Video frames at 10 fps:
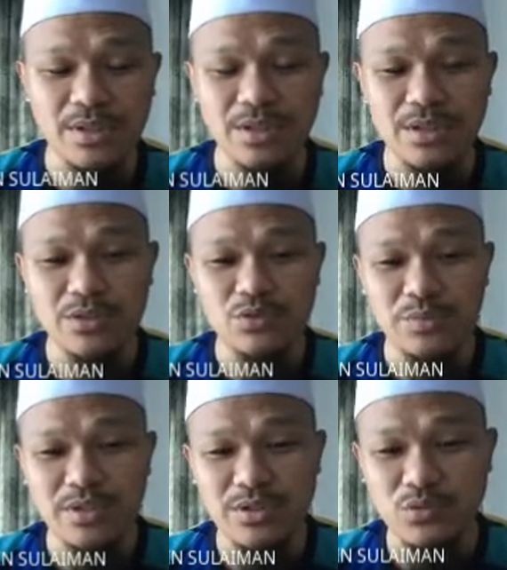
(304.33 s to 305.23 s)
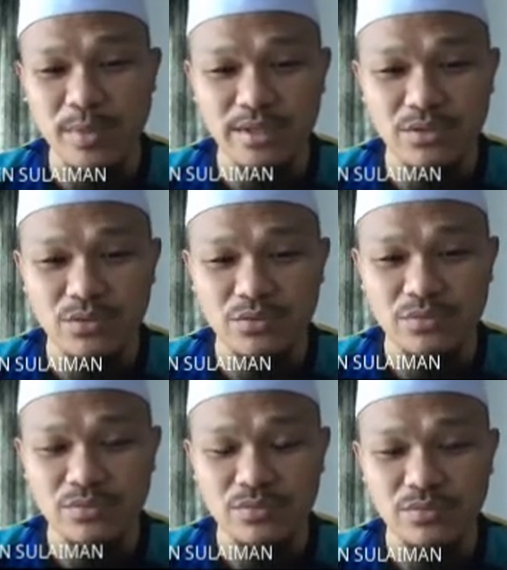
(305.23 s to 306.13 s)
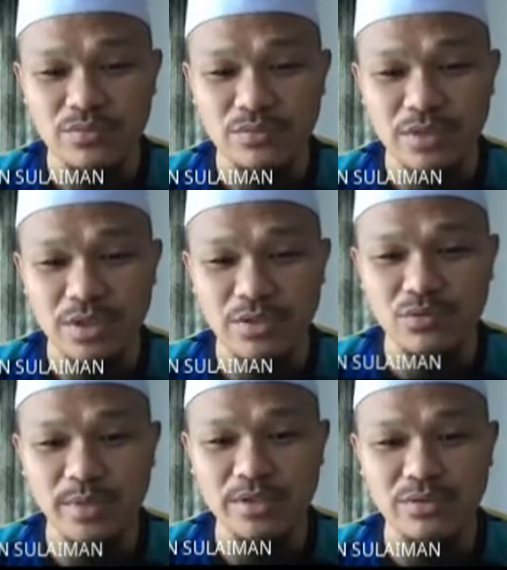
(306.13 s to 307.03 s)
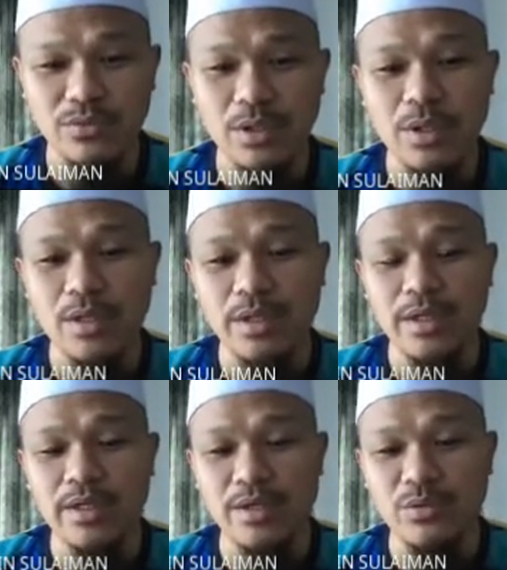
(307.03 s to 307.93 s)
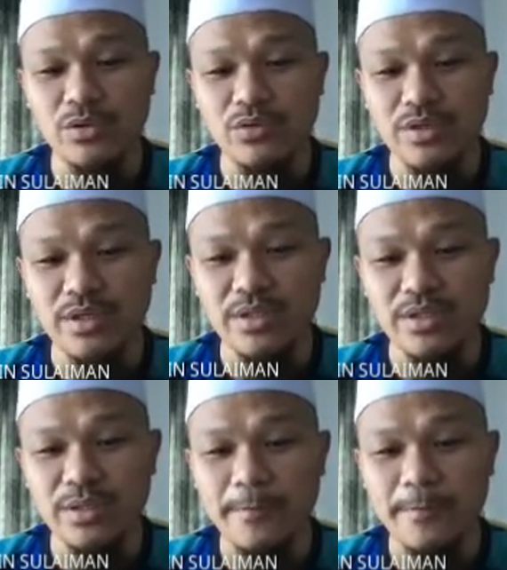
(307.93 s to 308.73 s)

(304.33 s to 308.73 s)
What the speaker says: should be 2 by 2. Okay, 2 by 2. And then we do the